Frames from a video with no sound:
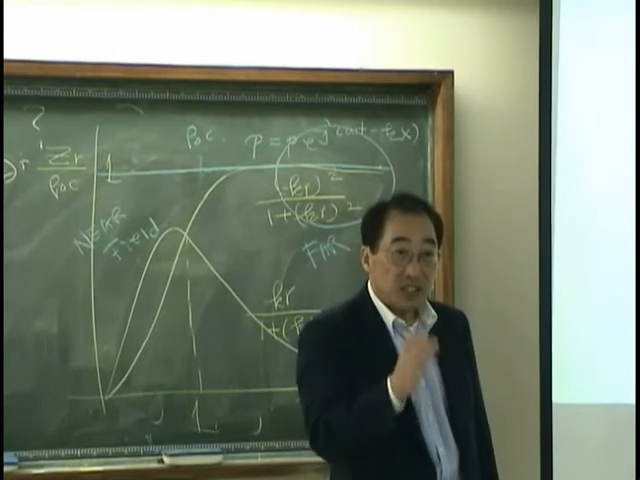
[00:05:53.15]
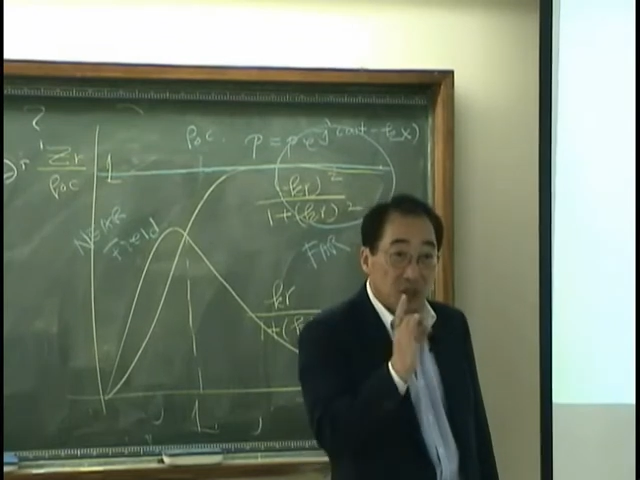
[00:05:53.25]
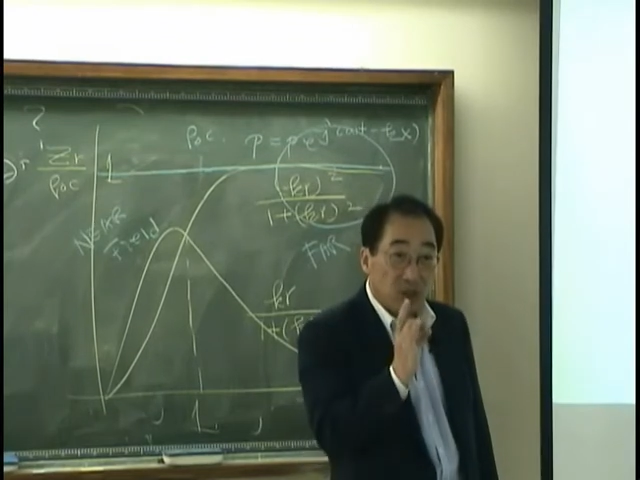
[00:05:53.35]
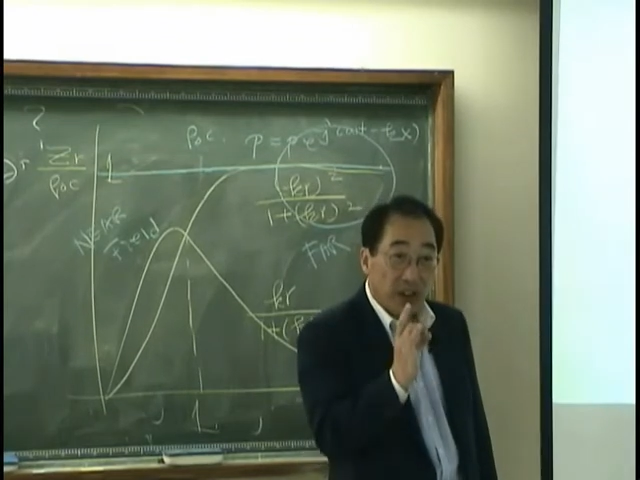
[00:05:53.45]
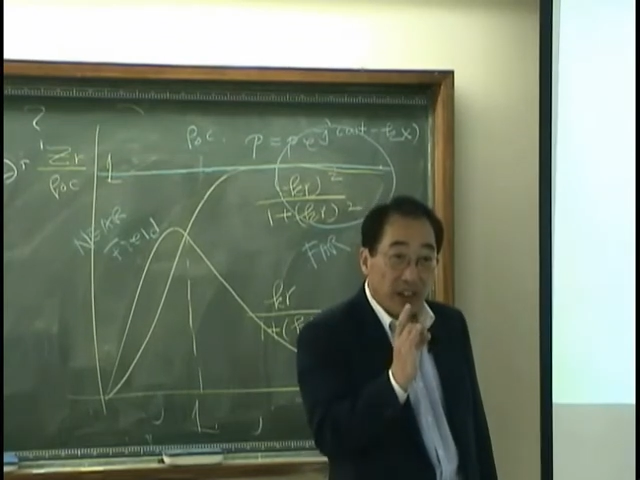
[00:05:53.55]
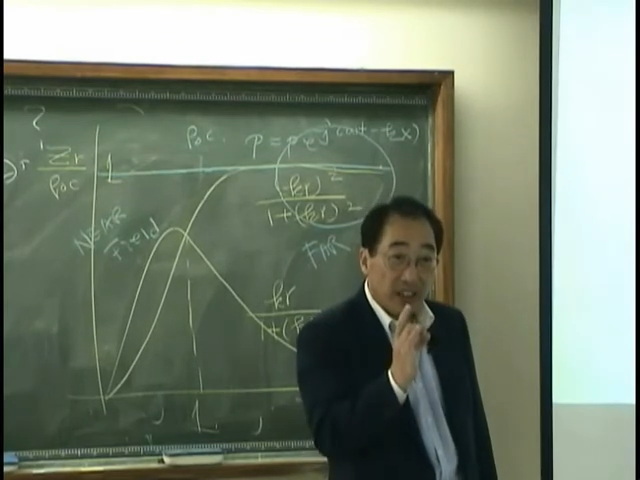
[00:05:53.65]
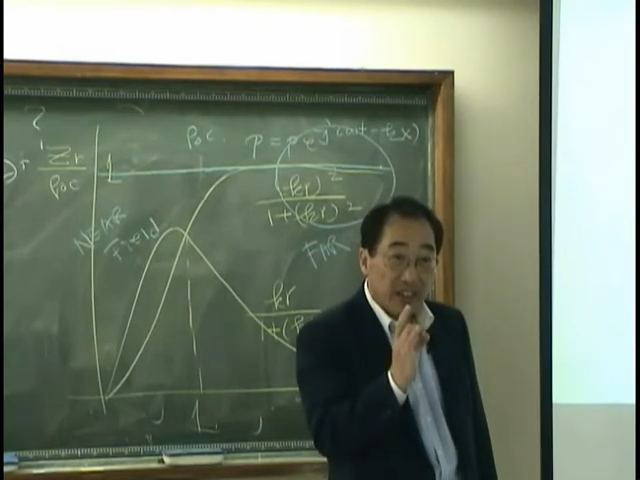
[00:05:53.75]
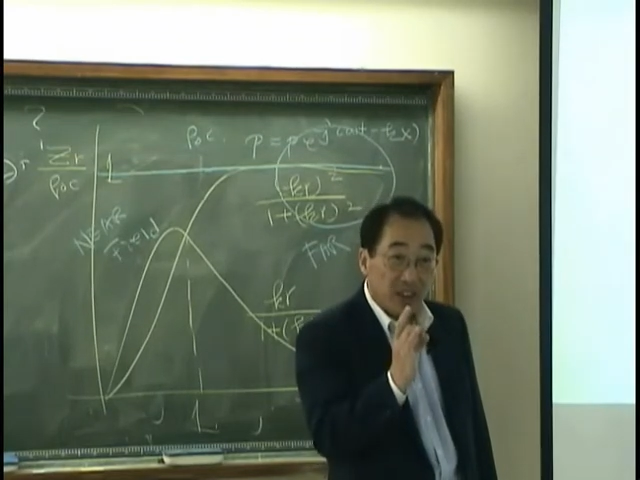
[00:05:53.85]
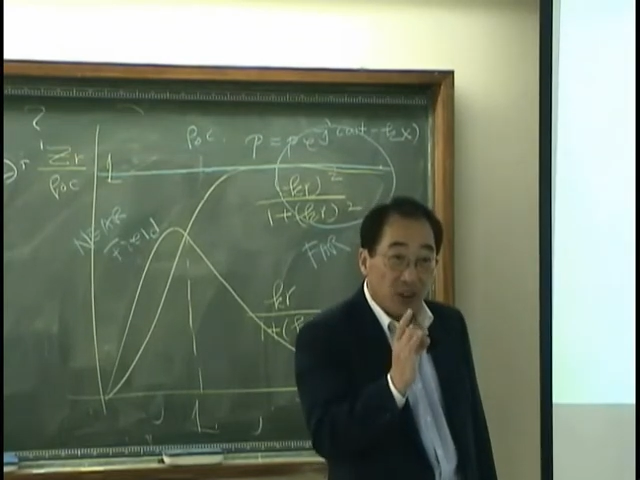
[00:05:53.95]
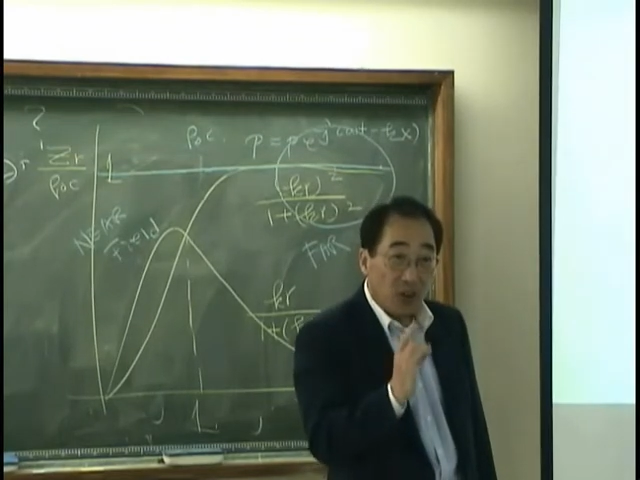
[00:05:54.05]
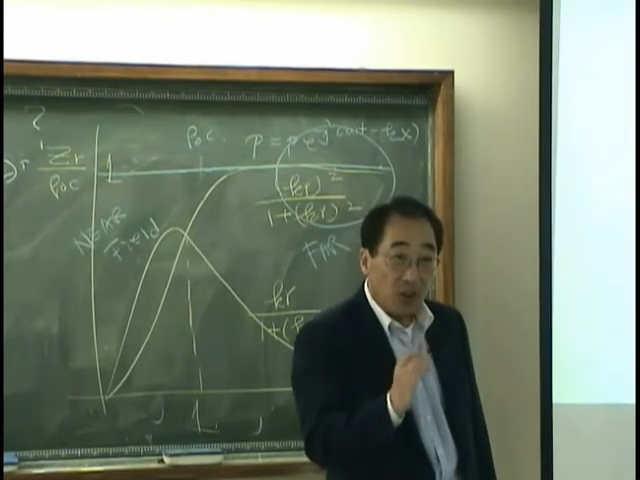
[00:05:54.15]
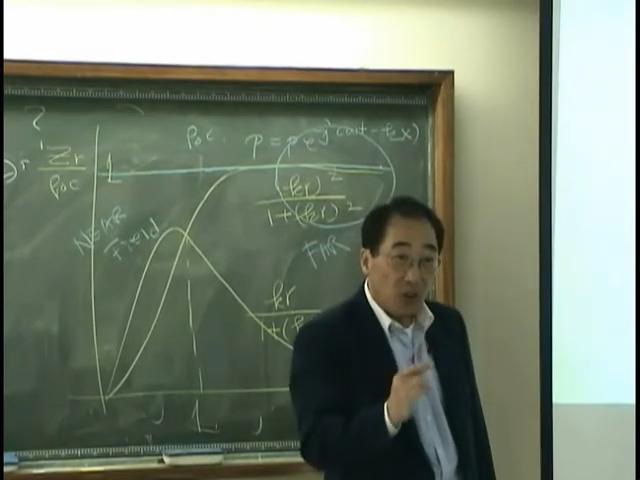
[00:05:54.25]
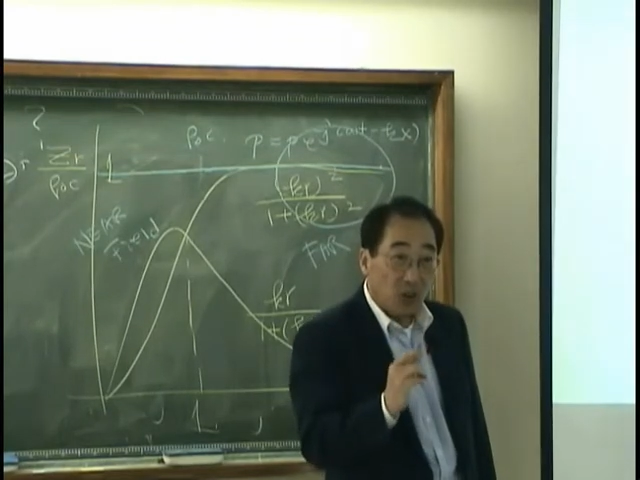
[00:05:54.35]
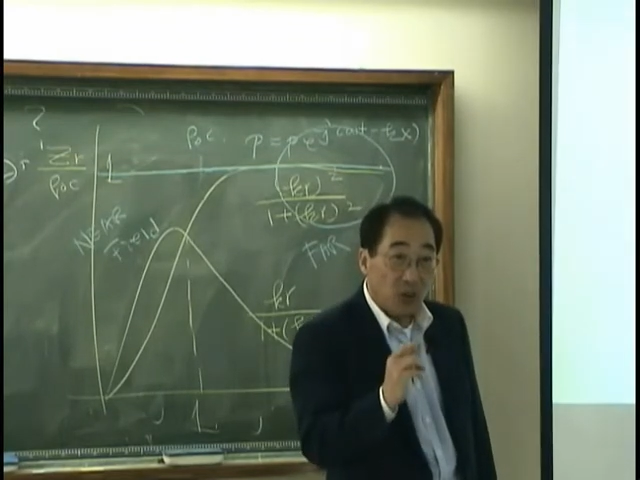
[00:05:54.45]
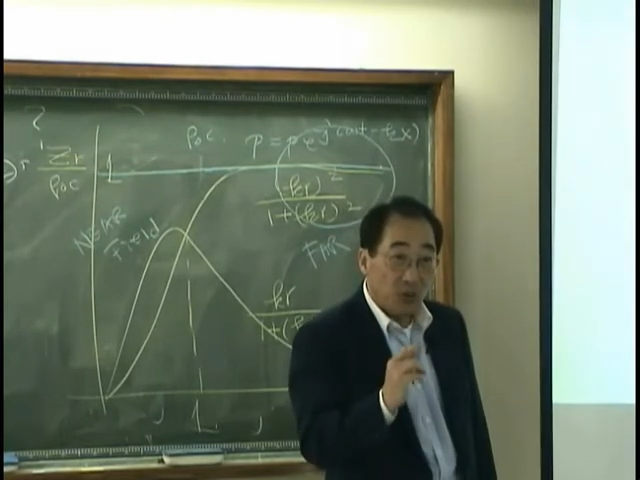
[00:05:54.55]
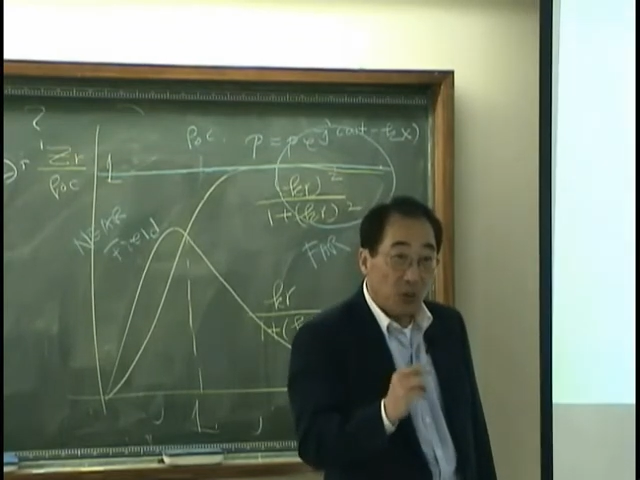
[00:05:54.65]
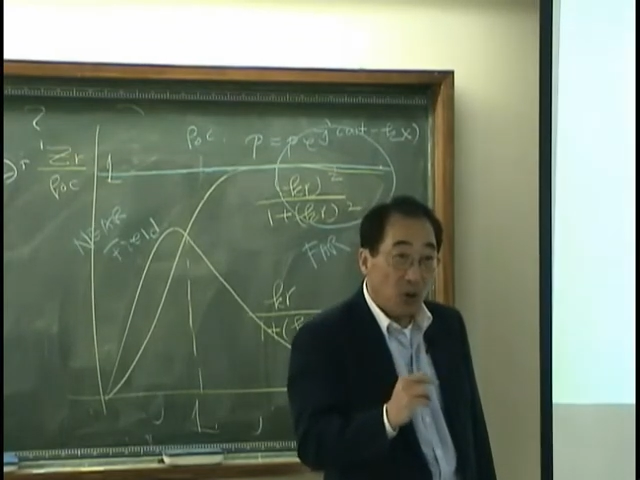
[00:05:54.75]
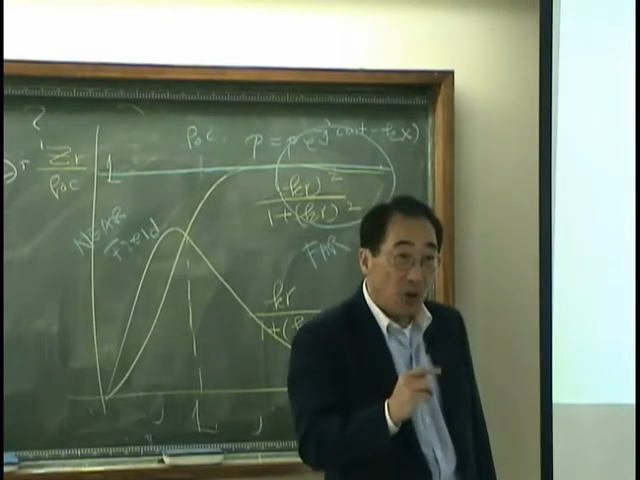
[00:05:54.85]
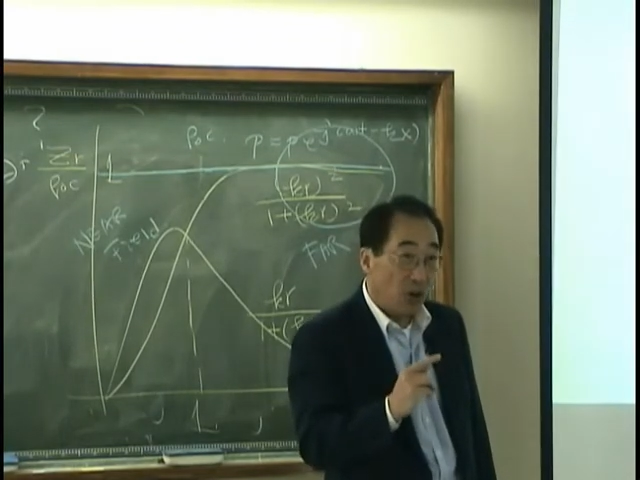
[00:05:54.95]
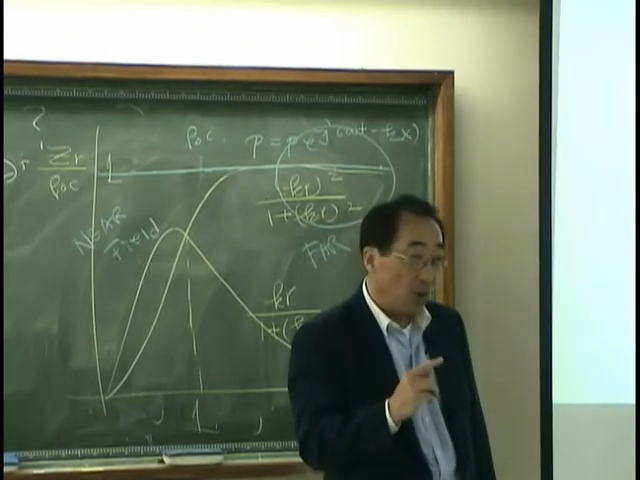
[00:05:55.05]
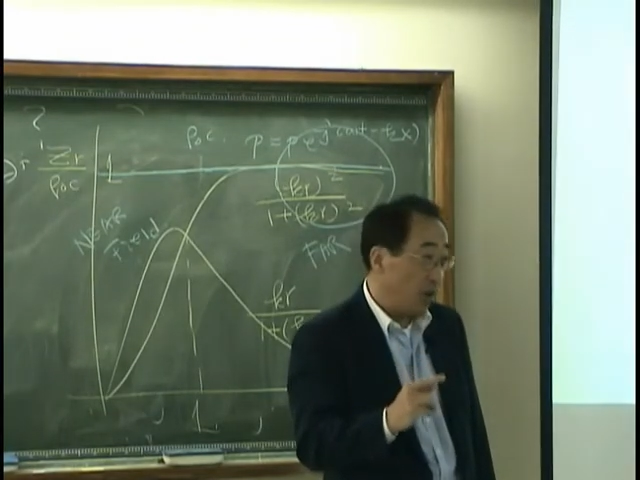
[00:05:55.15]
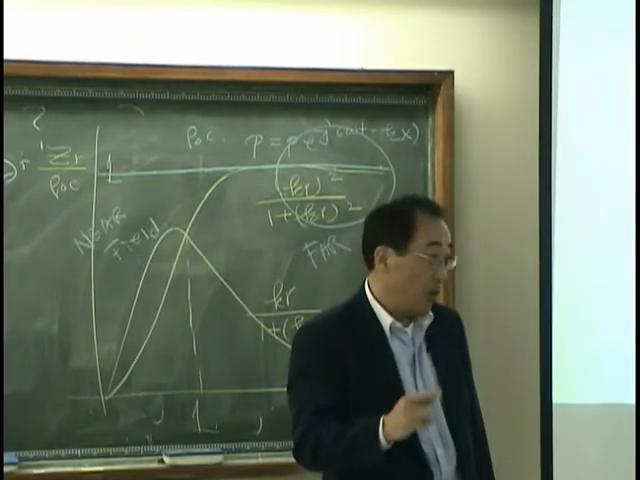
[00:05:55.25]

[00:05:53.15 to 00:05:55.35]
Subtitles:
correct or wrong?